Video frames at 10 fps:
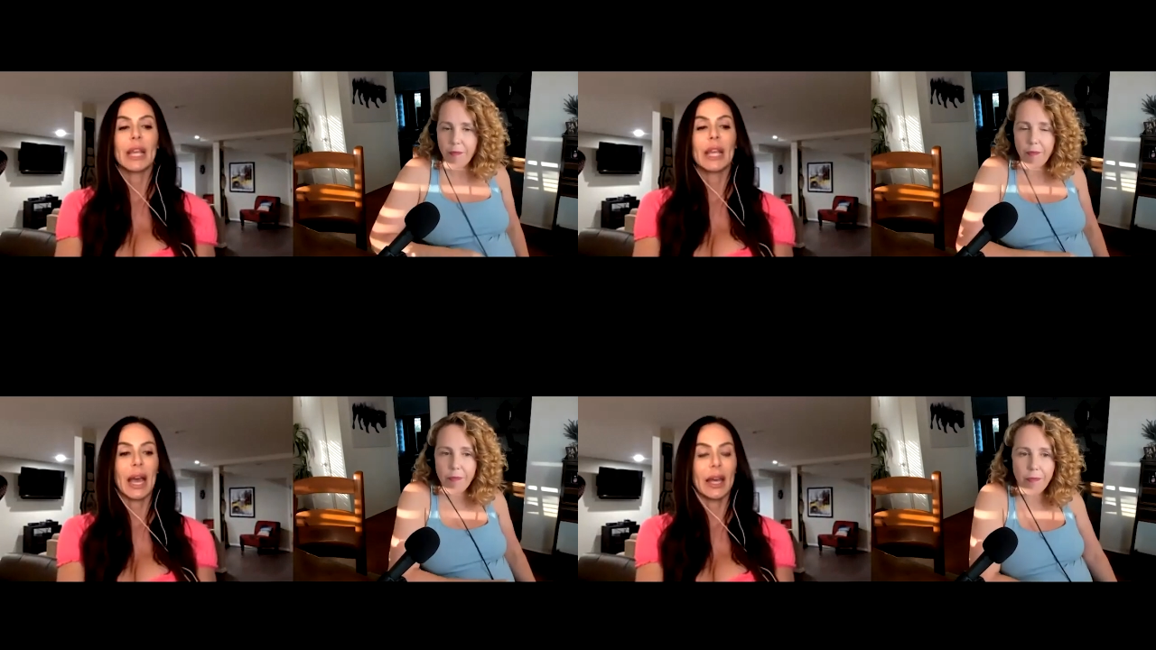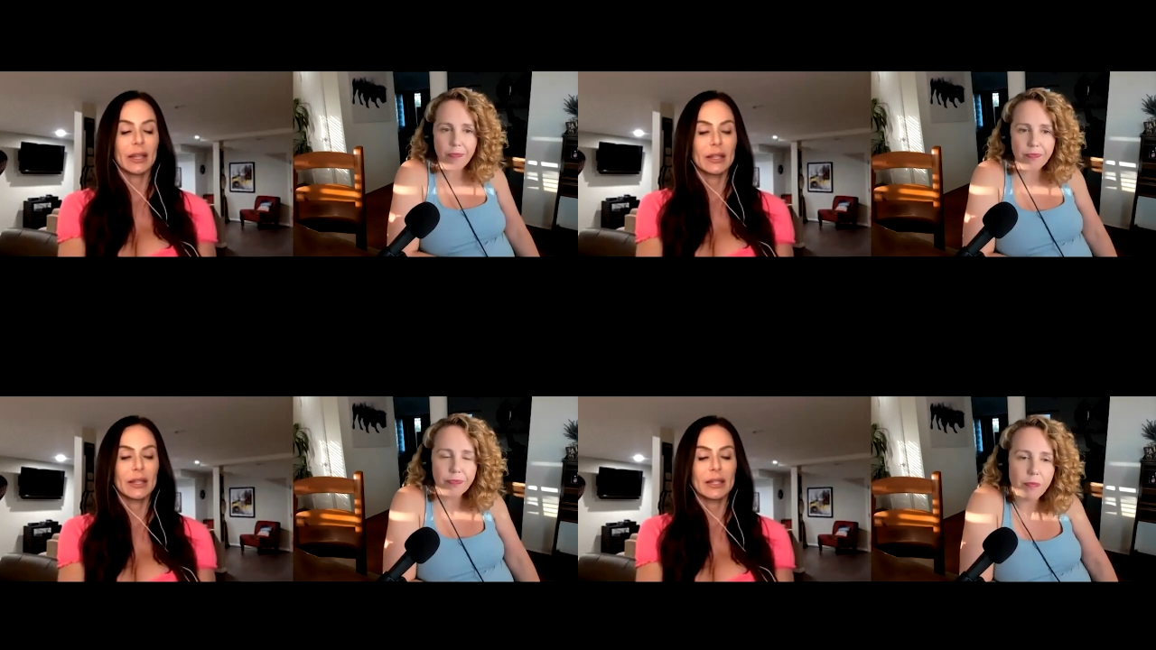Speaker 1: He
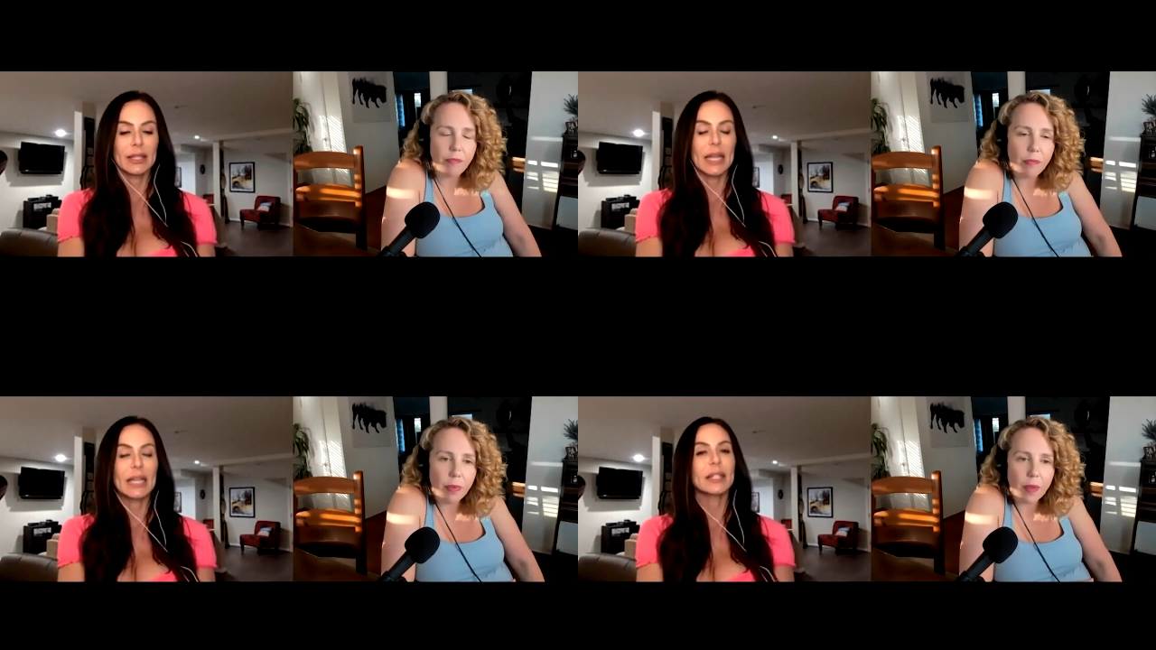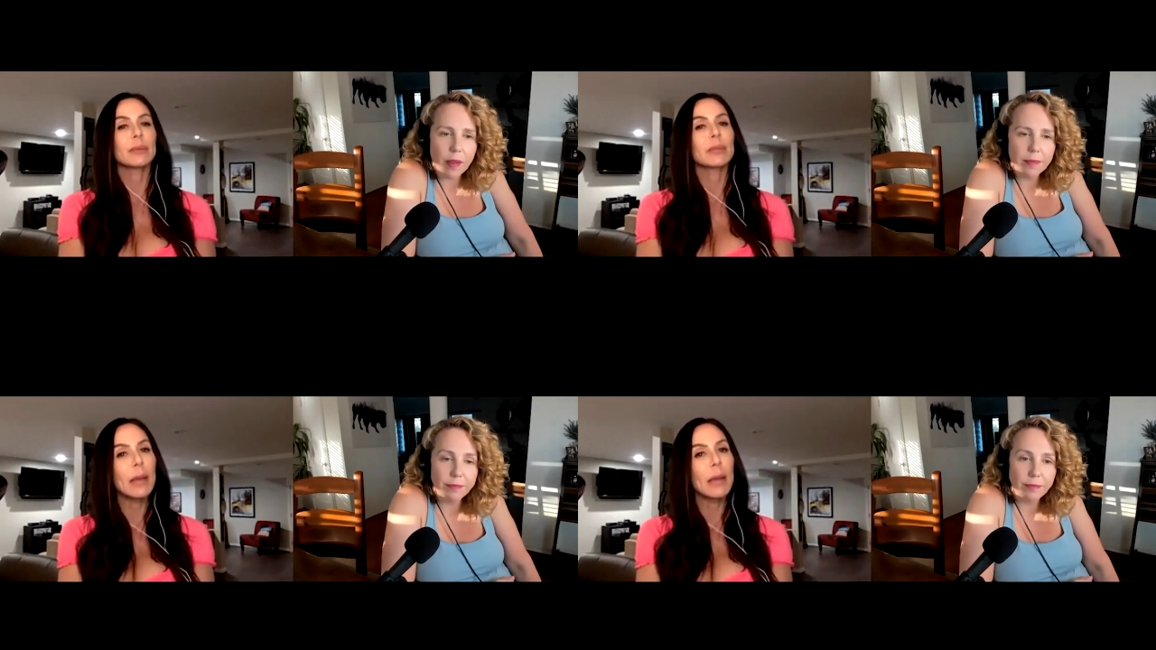had taken
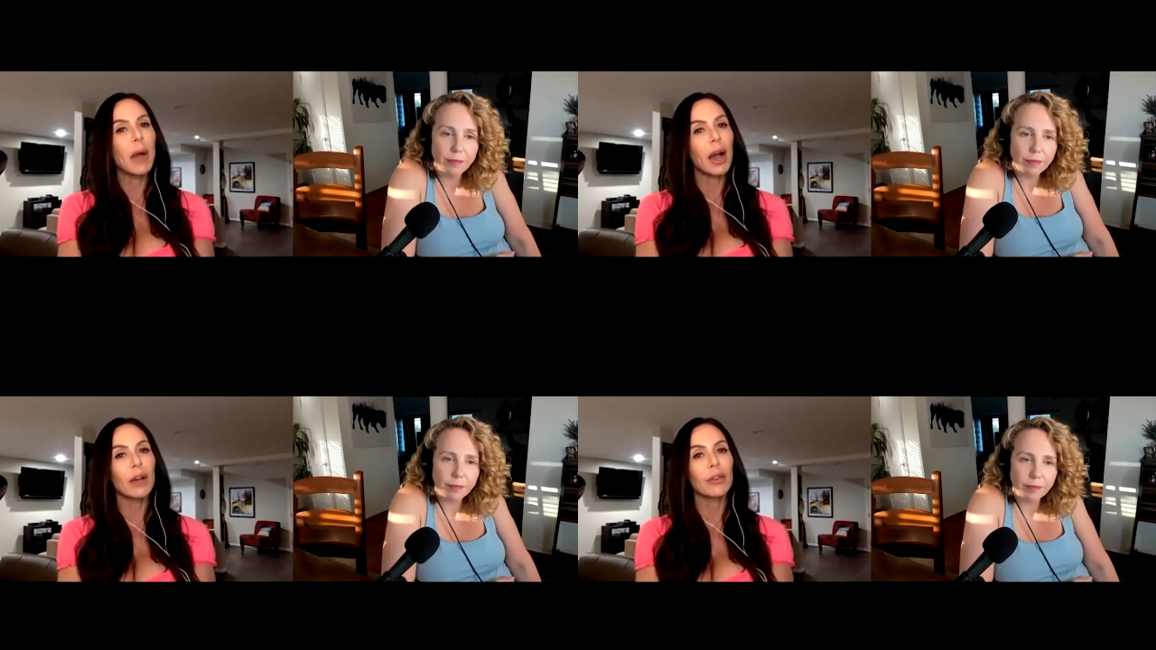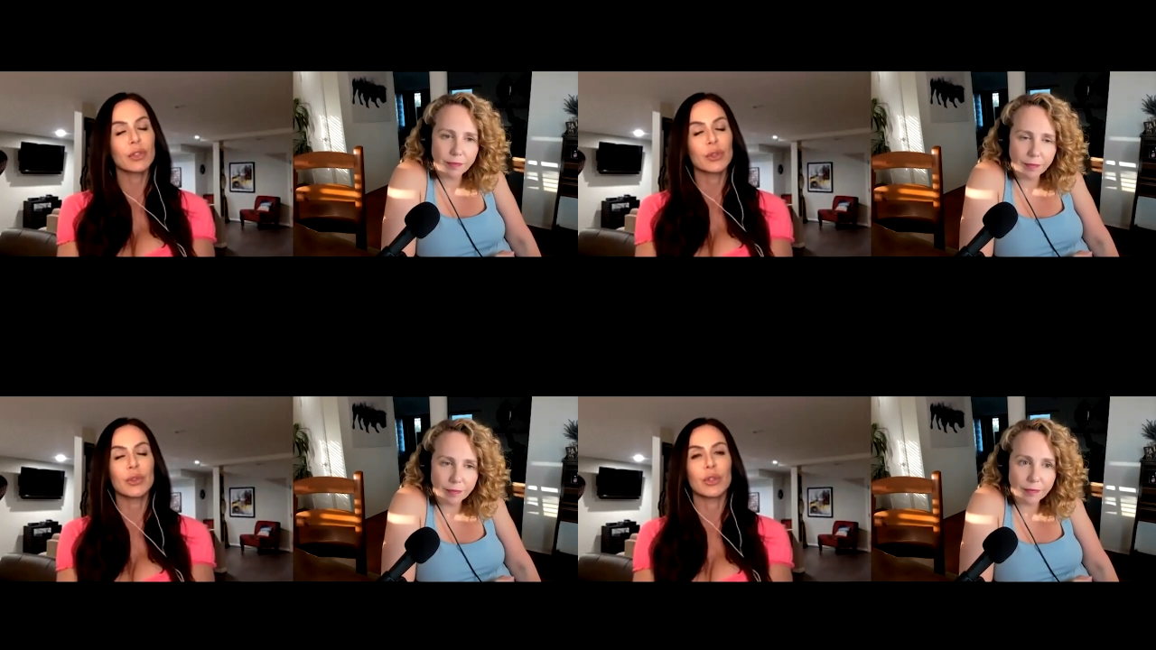some time off
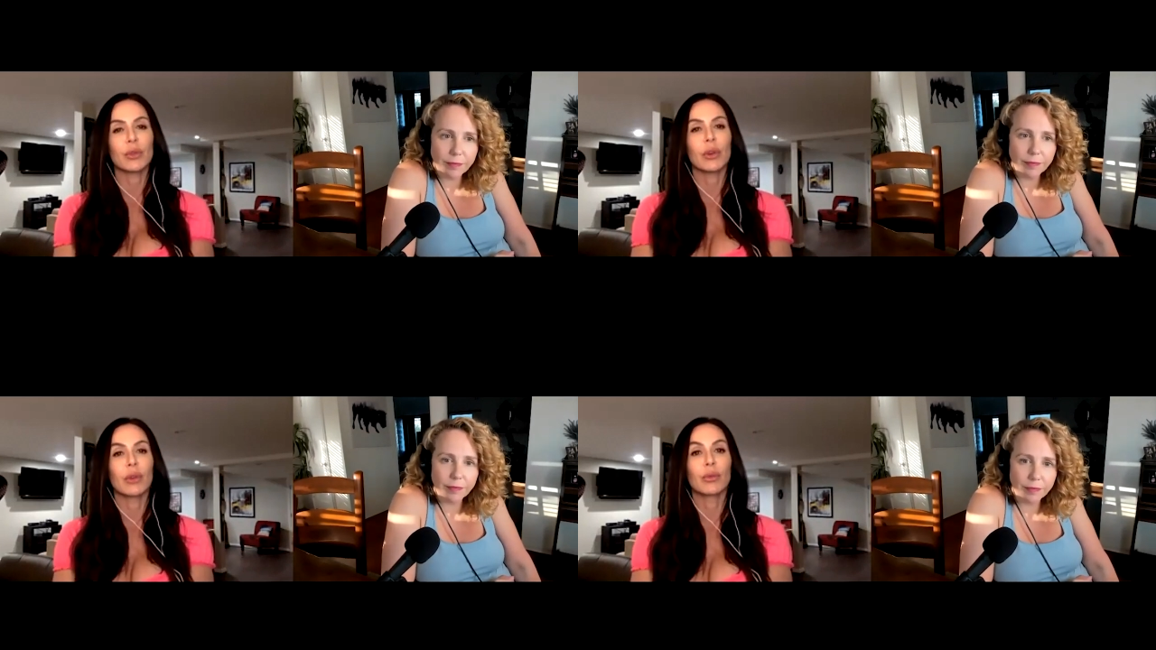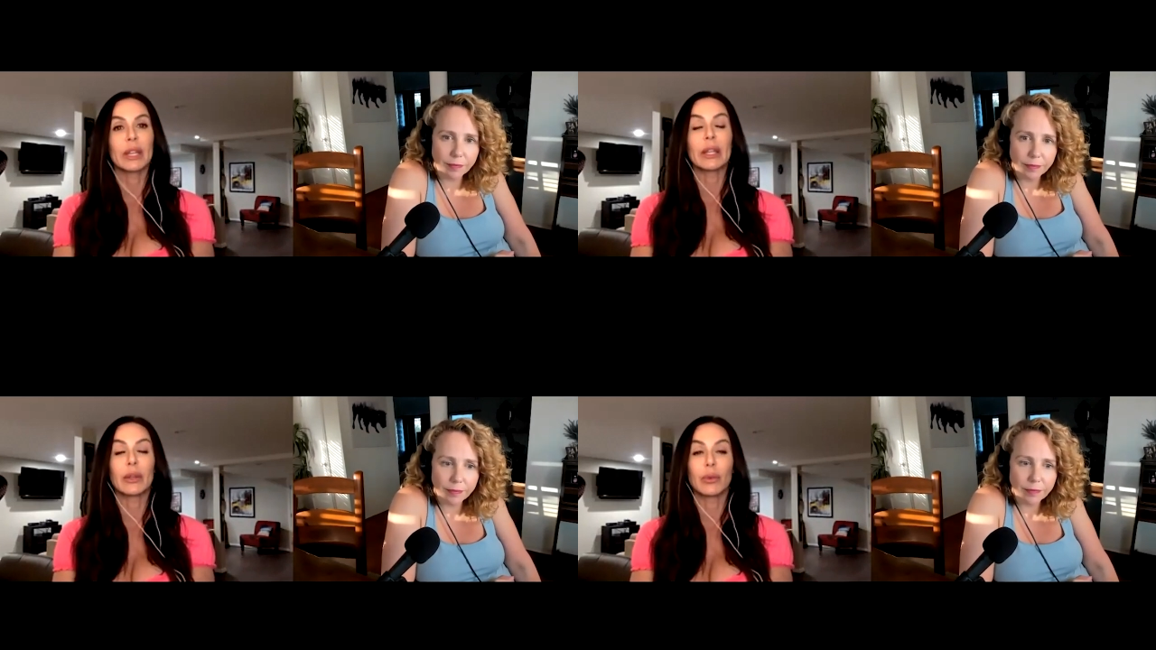due to a
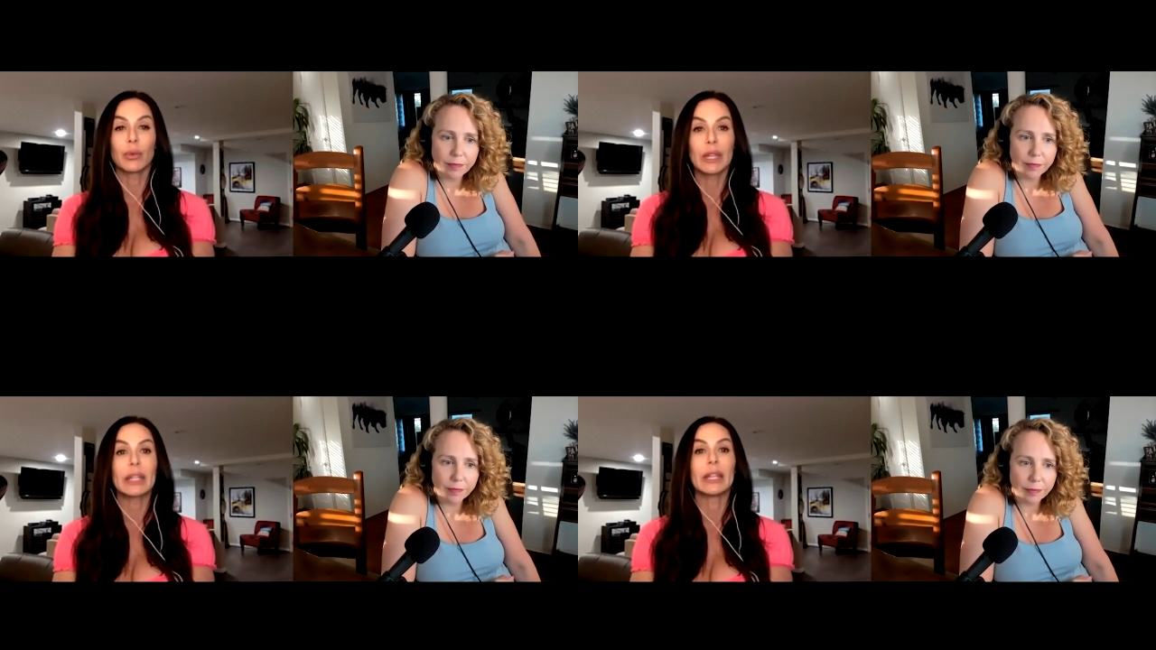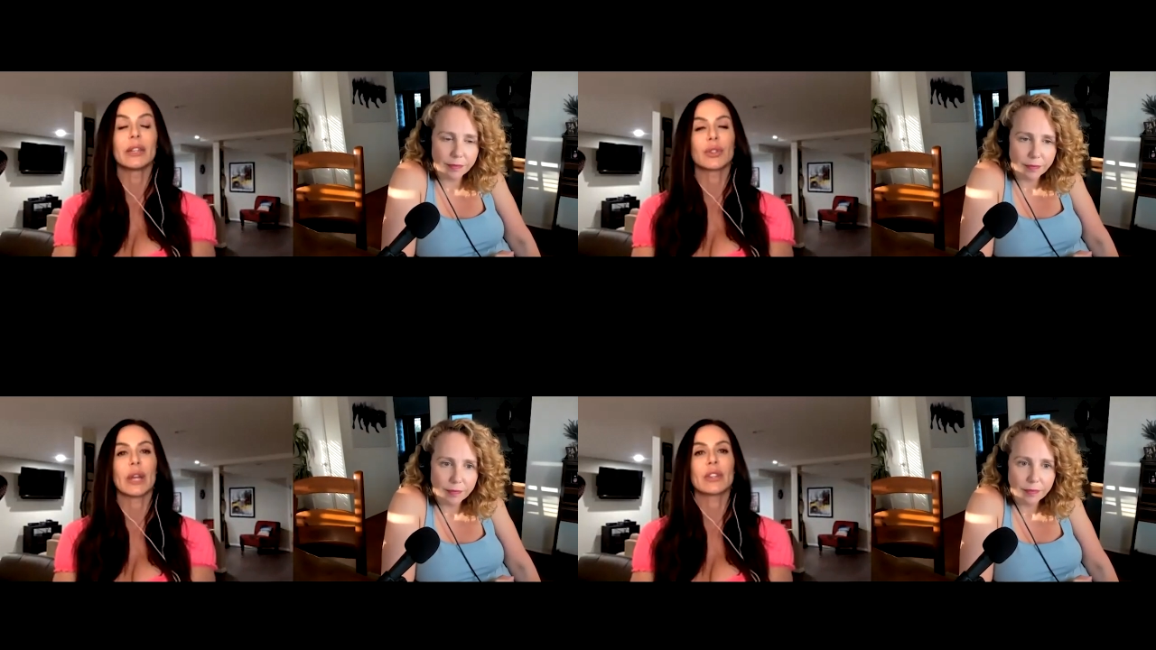really,
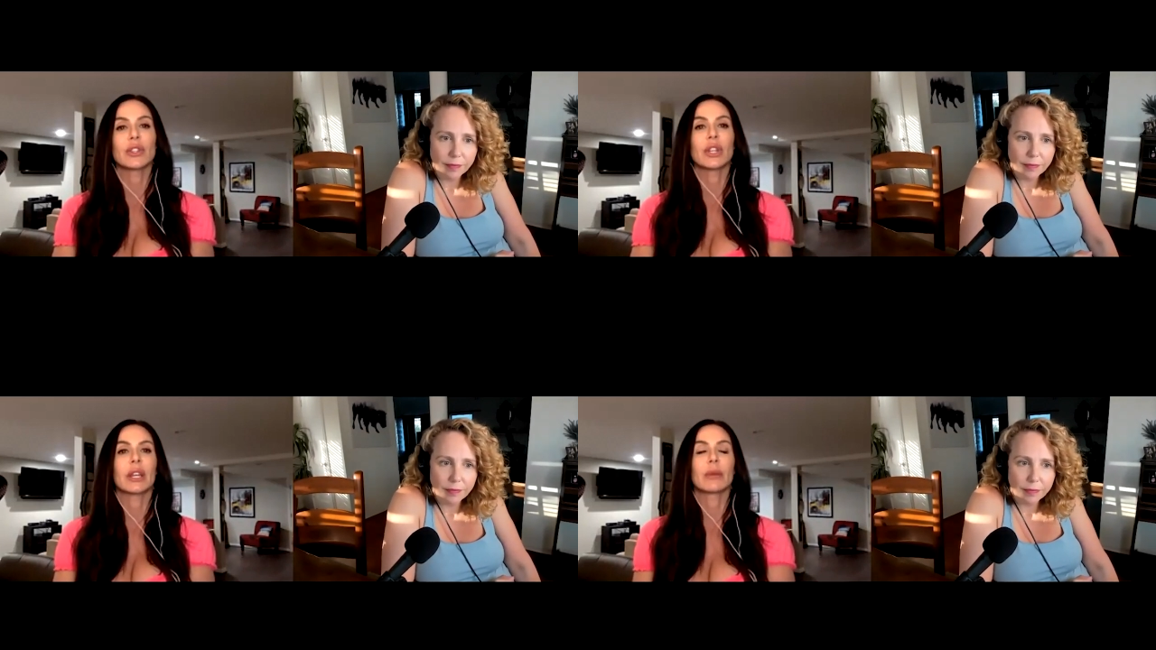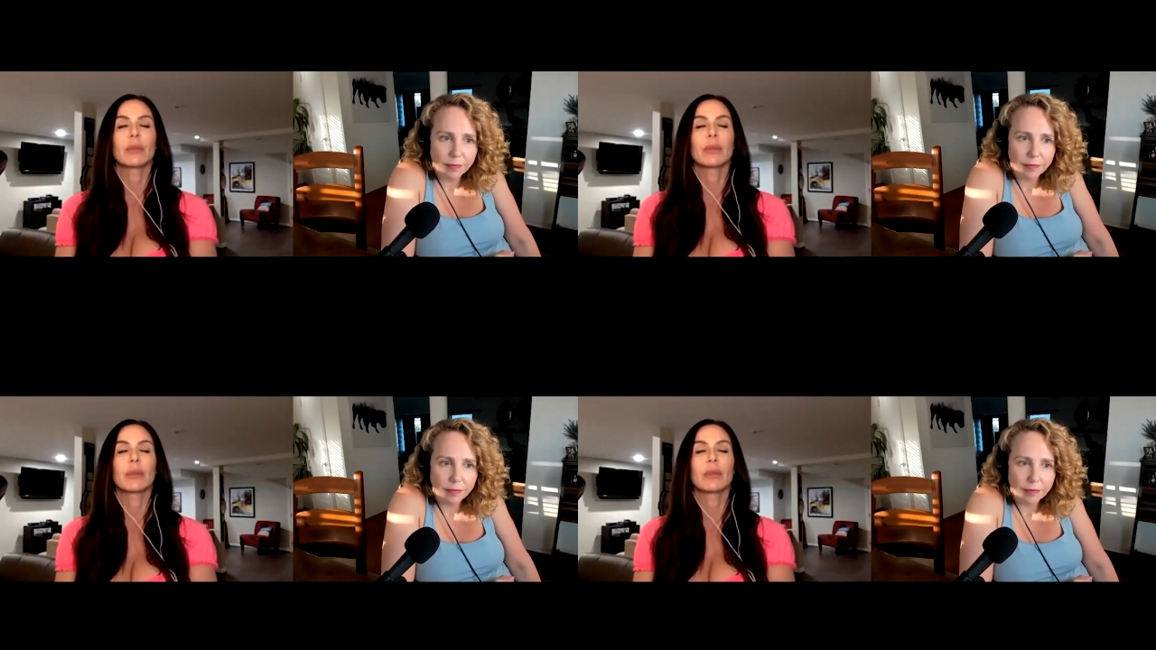really tragic. It